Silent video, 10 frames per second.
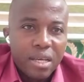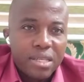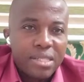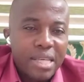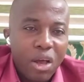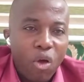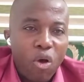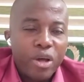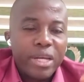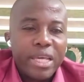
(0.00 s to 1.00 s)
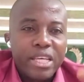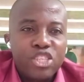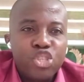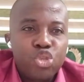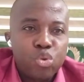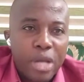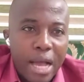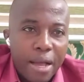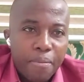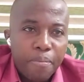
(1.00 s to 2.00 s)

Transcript: Second is sugar.